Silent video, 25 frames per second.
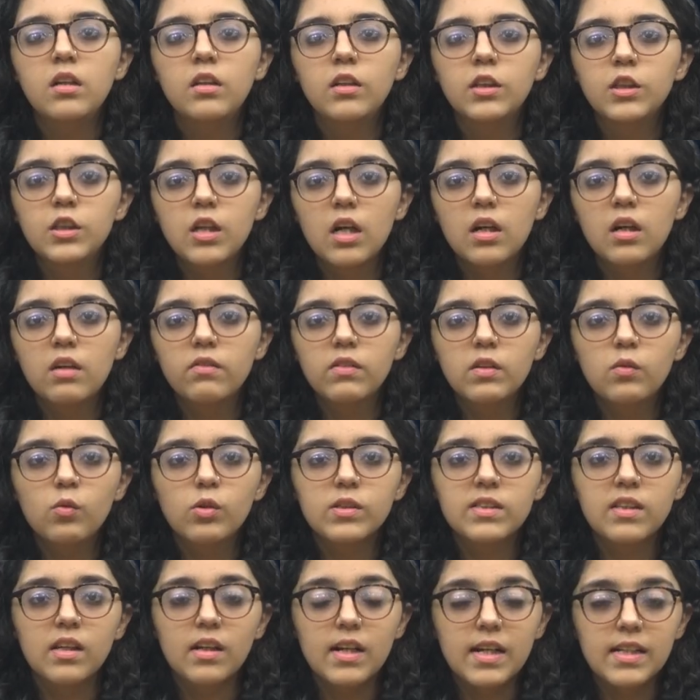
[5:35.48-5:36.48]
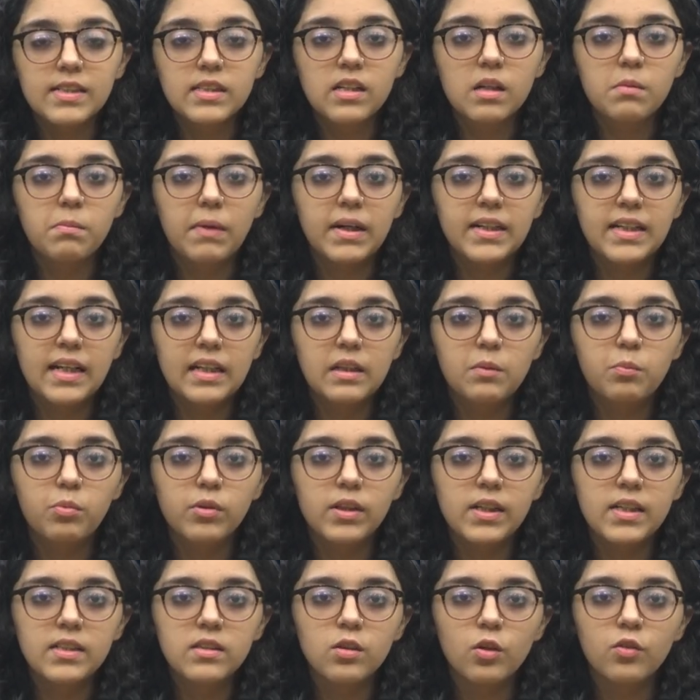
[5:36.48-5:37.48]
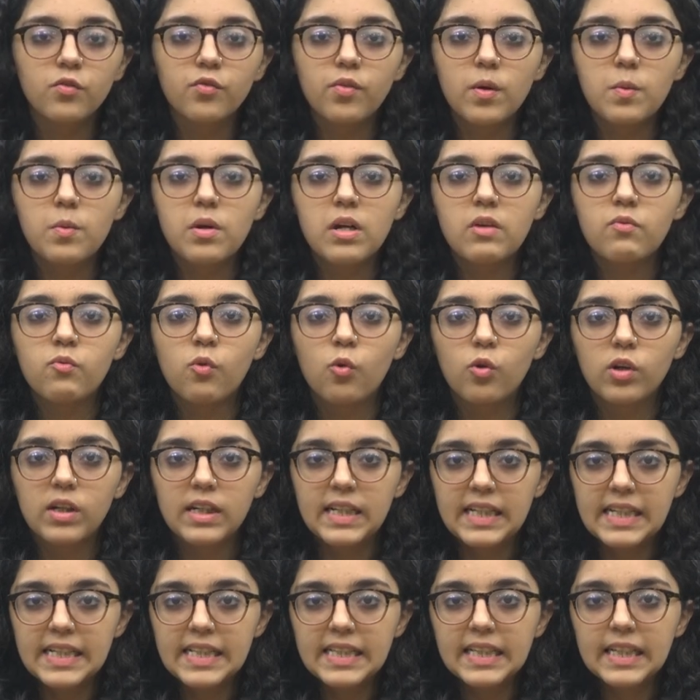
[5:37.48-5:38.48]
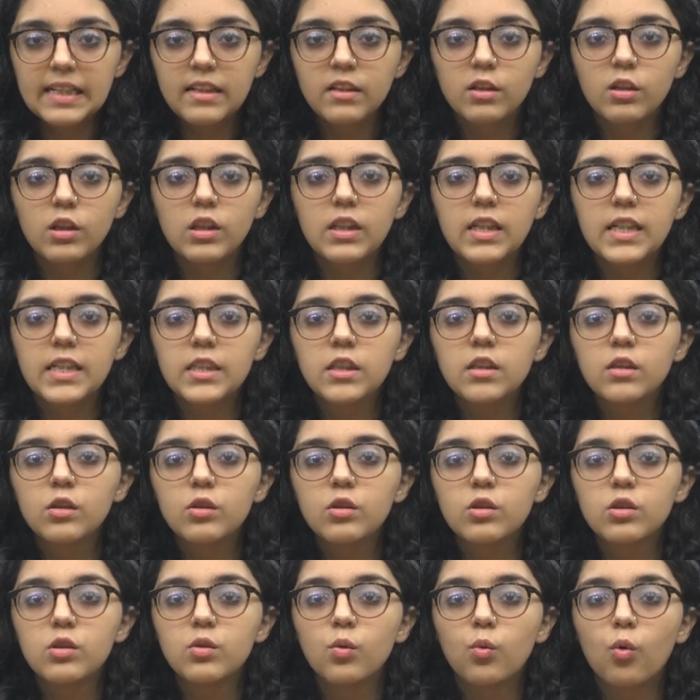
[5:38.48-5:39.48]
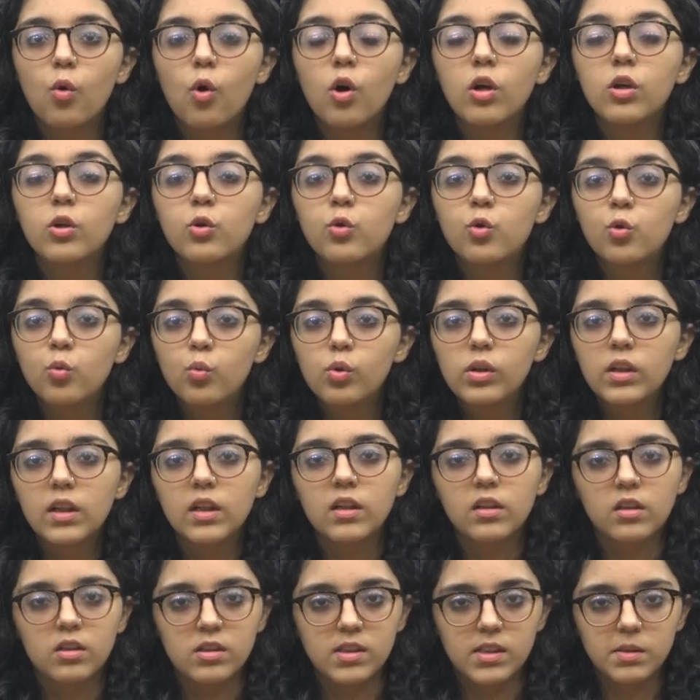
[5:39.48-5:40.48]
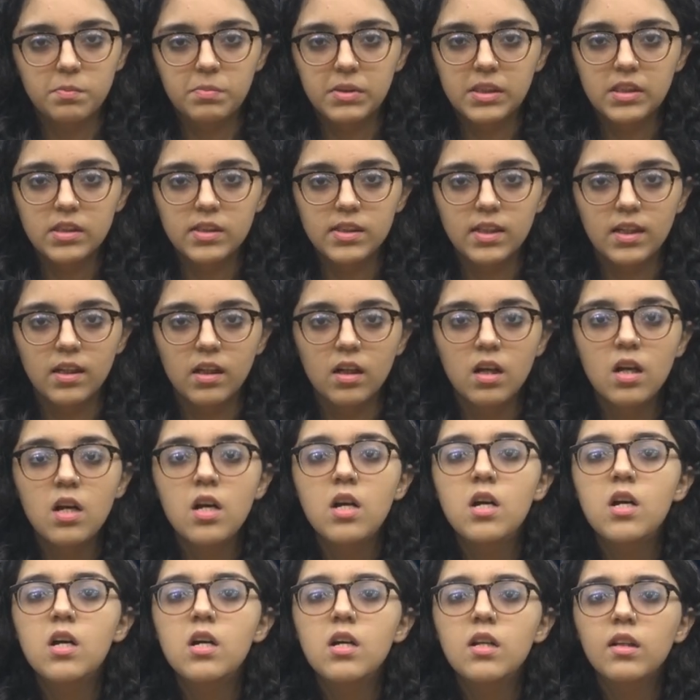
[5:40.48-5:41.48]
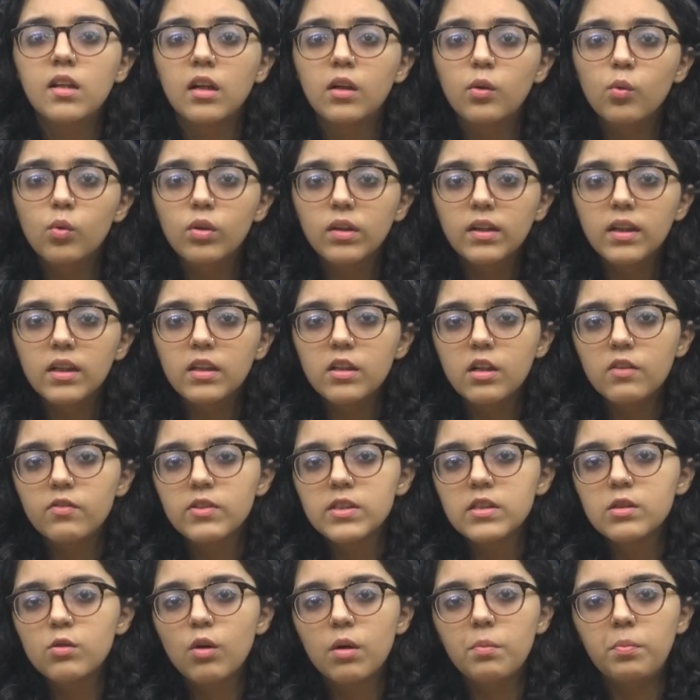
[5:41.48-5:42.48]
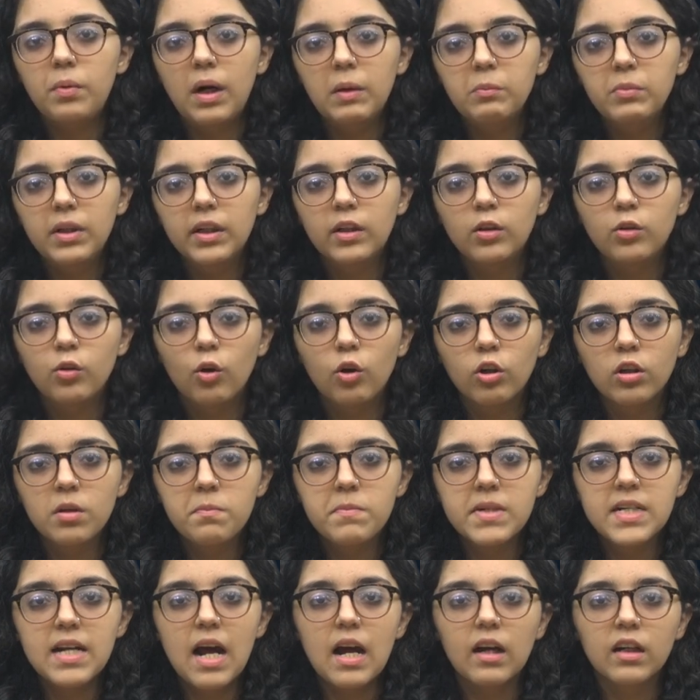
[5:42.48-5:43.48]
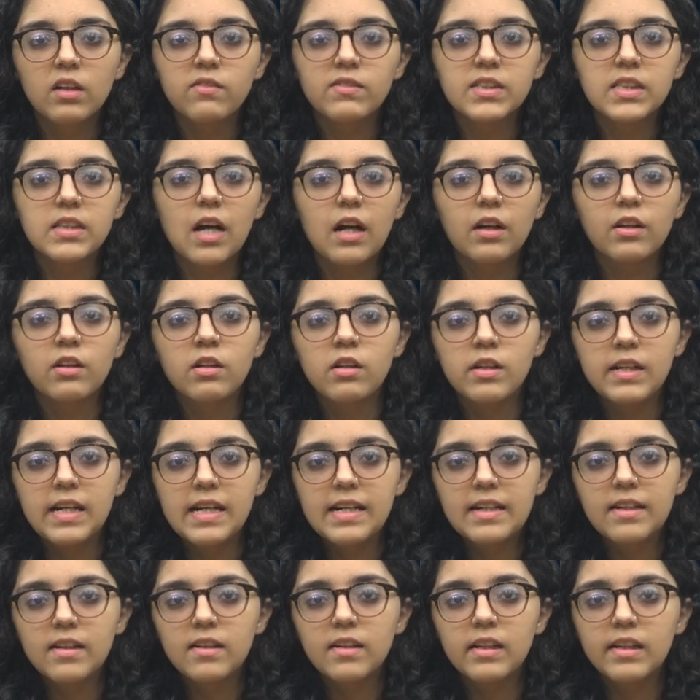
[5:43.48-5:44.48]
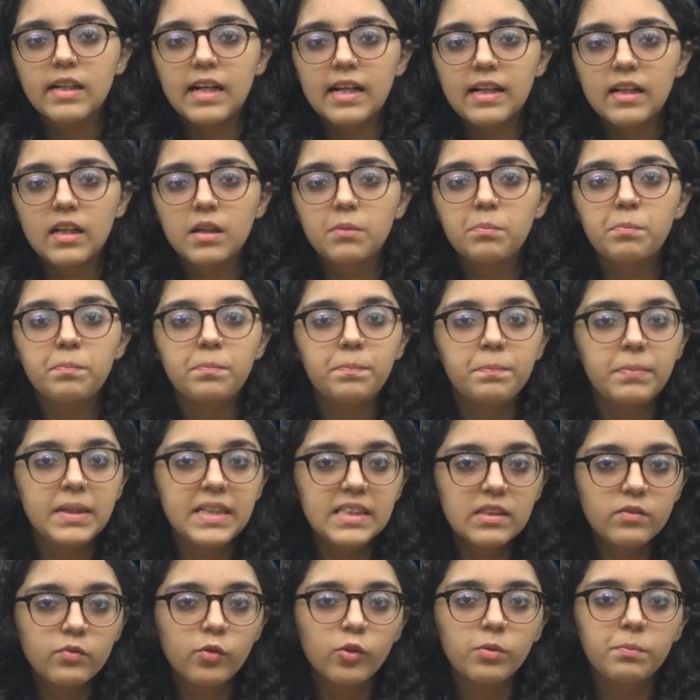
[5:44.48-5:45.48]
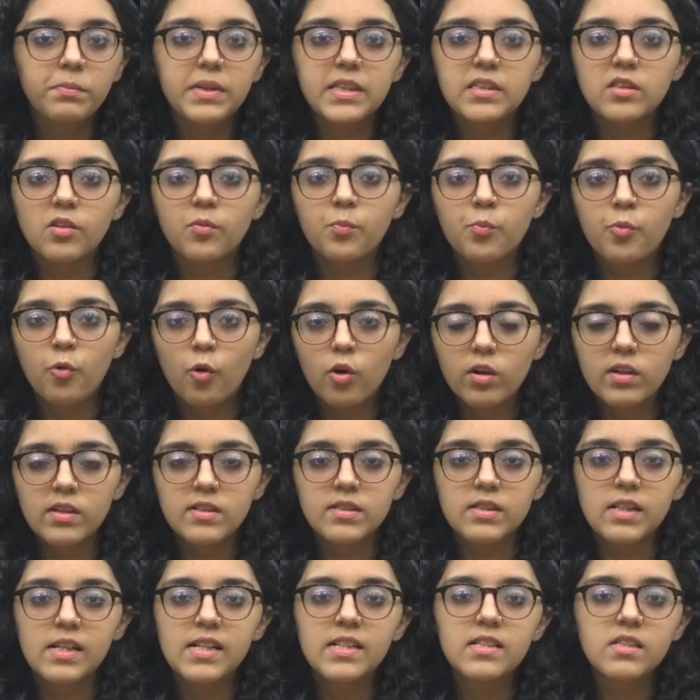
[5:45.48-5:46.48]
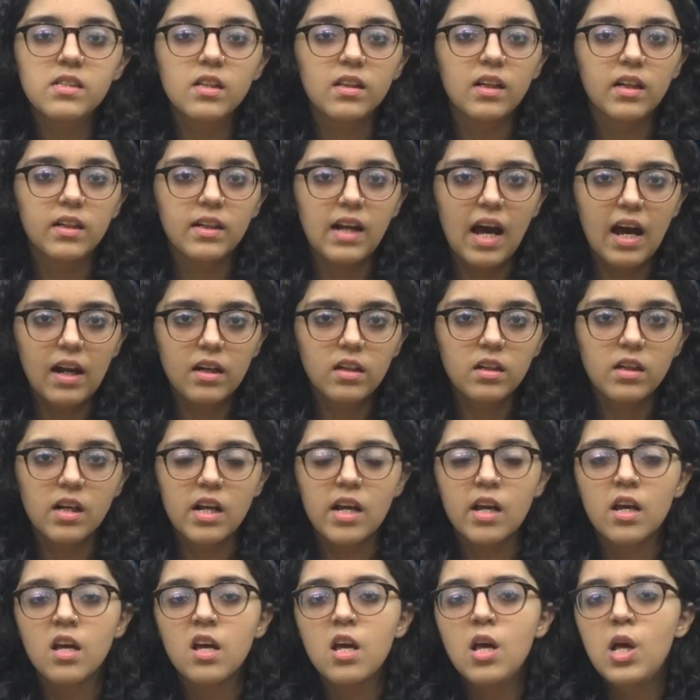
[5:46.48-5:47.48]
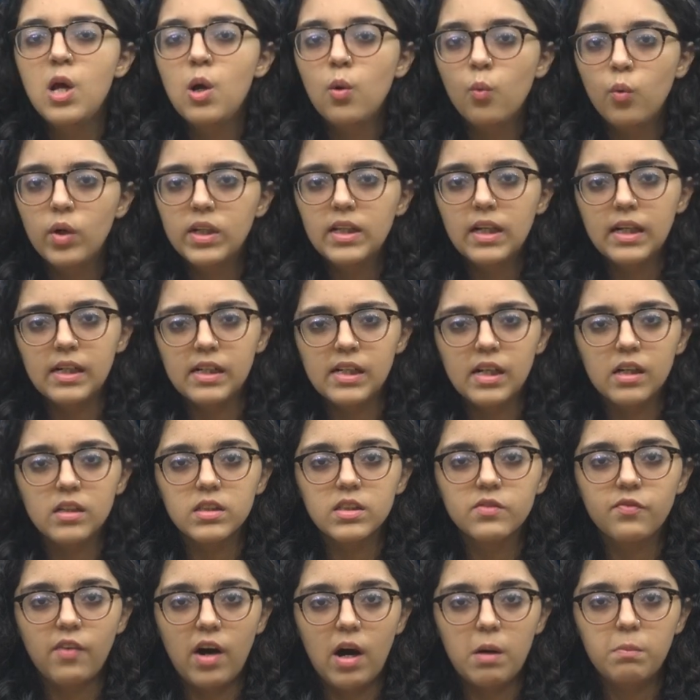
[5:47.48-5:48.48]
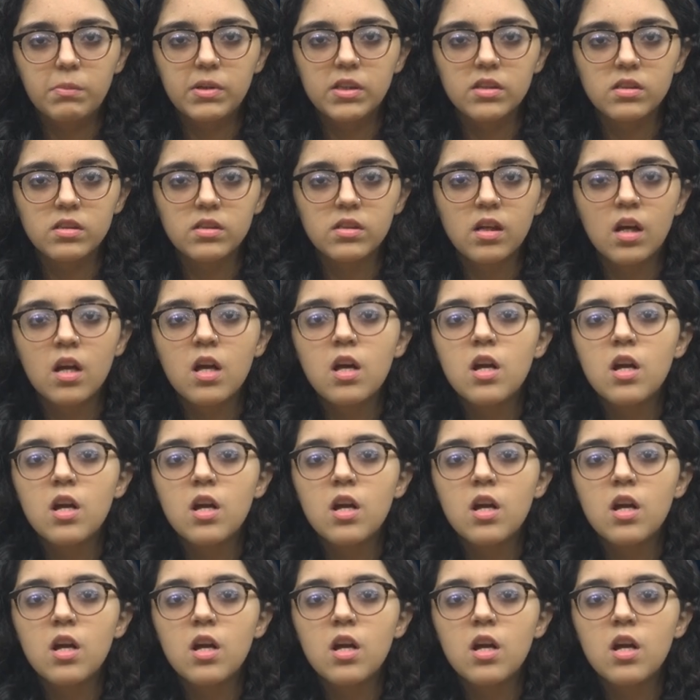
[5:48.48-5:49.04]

Disha Ravi was arrested by Delhi Police on February 14th in relation to the so-called toolkit conspiracy. The toolkit refers to a public document activists had created detailing peaceful means of protest in solidarity with India's farmers.